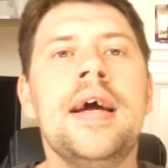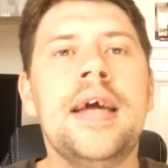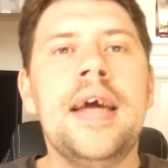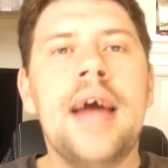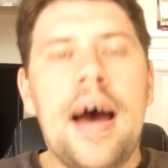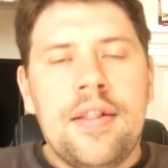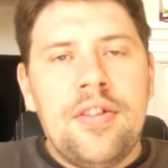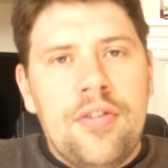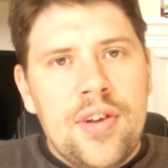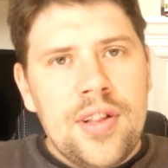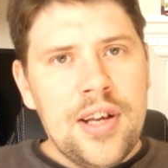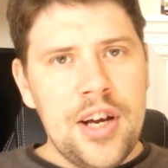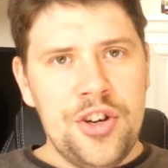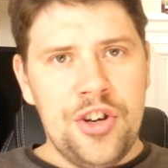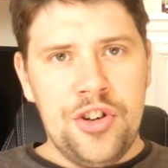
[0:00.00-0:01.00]
He had a
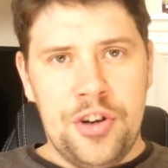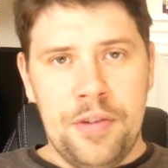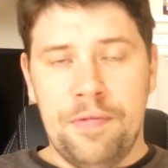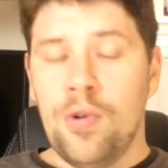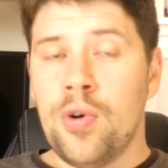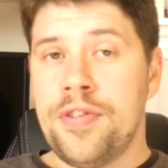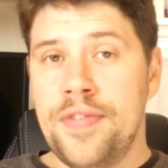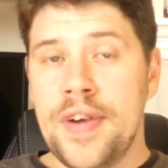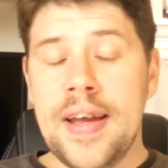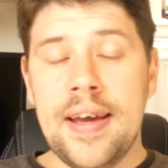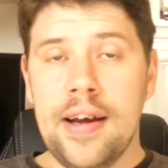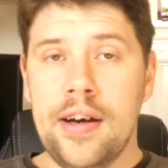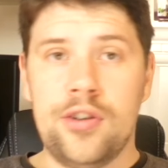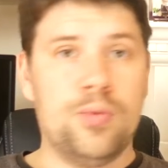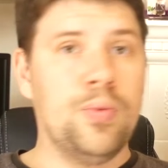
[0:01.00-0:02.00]
relationship for 3
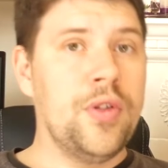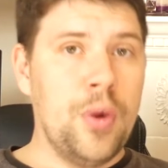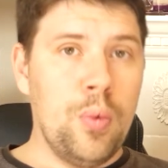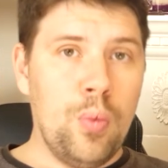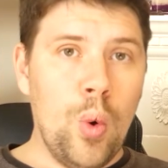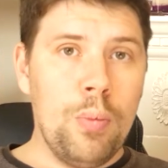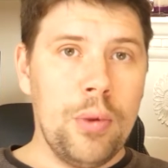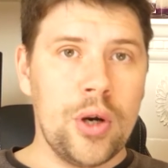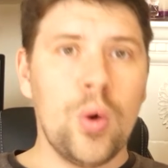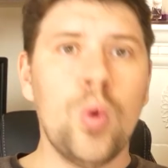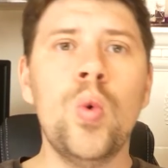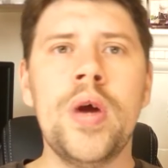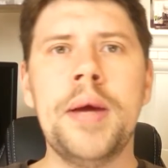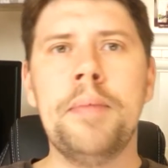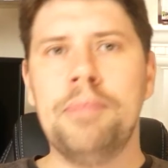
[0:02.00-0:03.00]
years with a woman
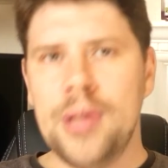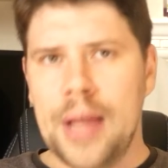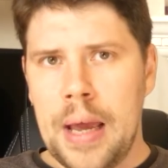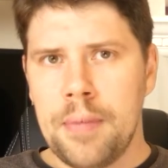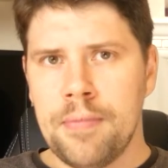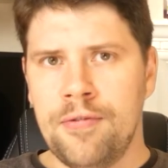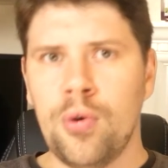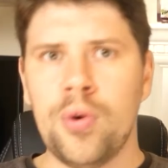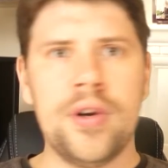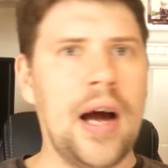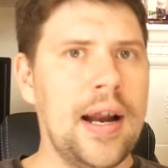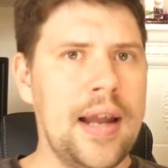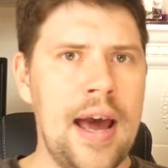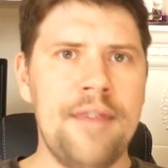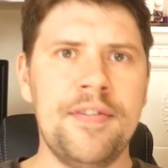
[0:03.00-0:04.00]
who he blamed for
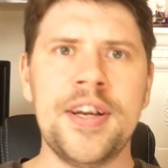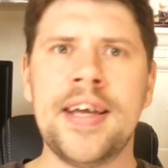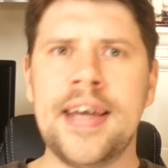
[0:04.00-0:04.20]
not having